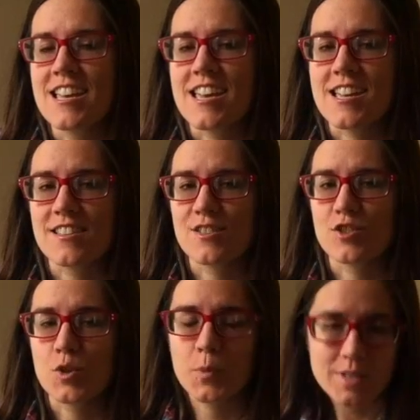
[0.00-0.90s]
It's
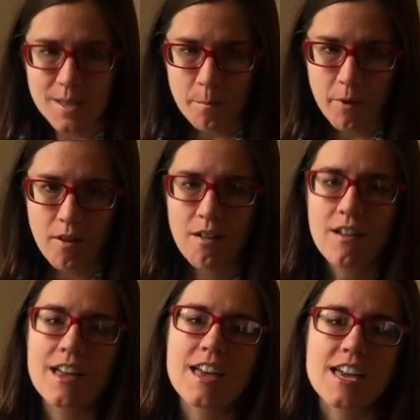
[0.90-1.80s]
super
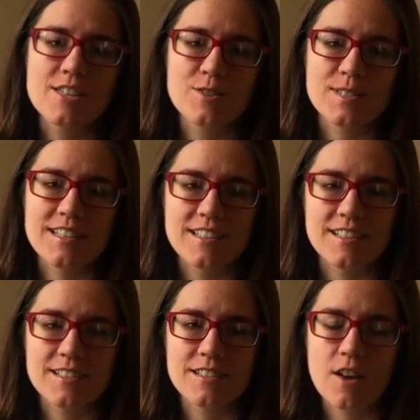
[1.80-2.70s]
simple. It
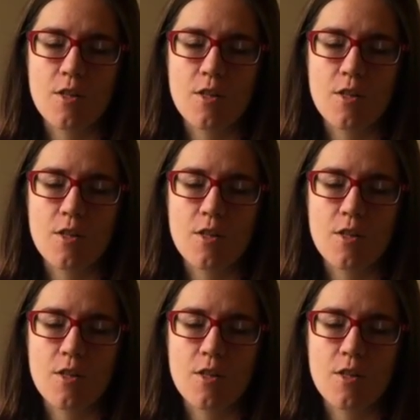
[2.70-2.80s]
uses